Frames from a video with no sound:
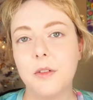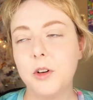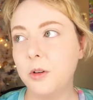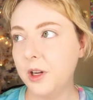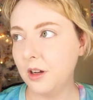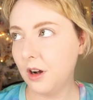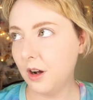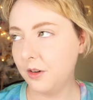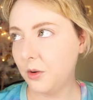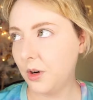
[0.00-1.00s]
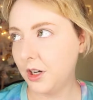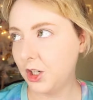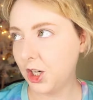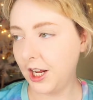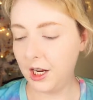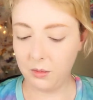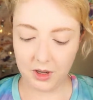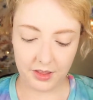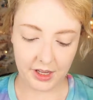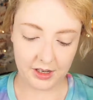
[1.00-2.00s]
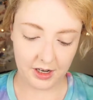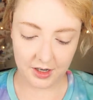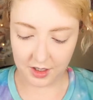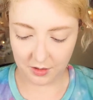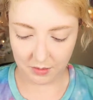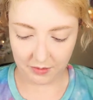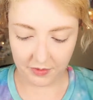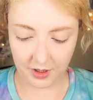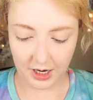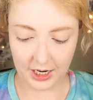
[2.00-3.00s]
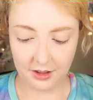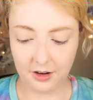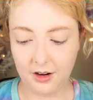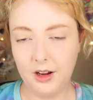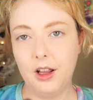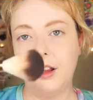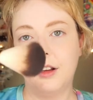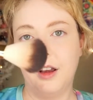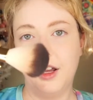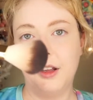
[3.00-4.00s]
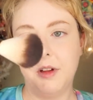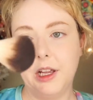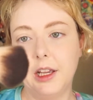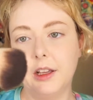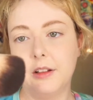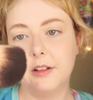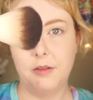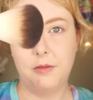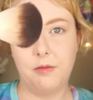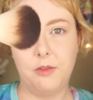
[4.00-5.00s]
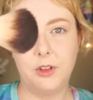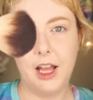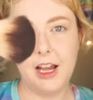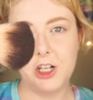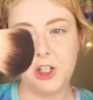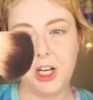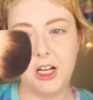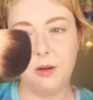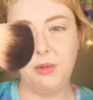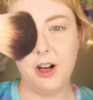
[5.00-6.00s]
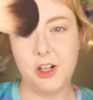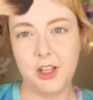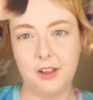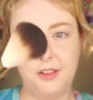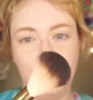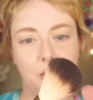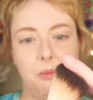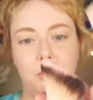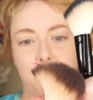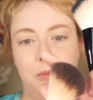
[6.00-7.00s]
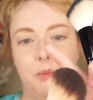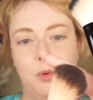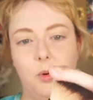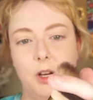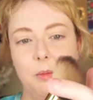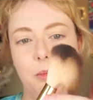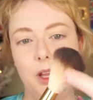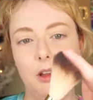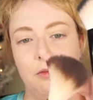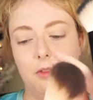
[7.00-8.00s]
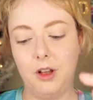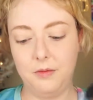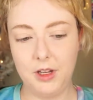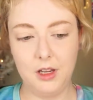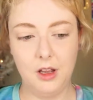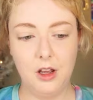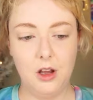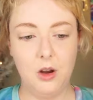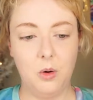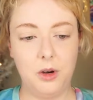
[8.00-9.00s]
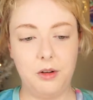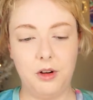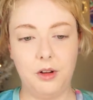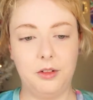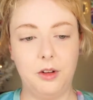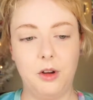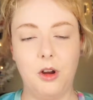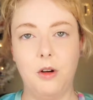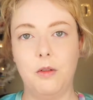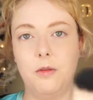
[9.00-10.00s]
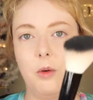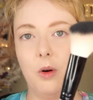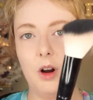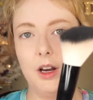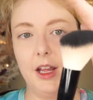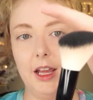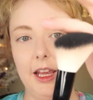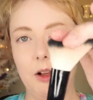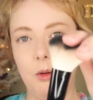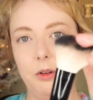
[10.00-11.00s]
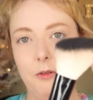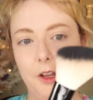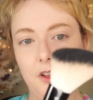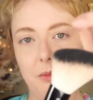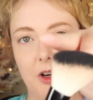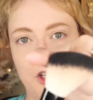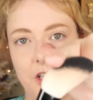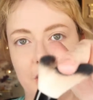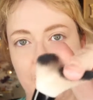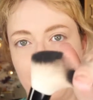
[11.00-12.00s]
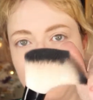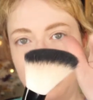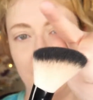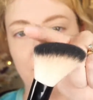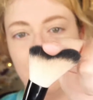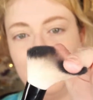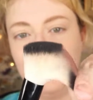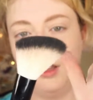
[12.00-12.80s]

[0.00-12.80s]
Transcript: For doing contour and shading with, I tend to prefer either kind of a flat shader brush that's still pretty big and fluffy, or you can also go for an angled face brush that kind of has this angle like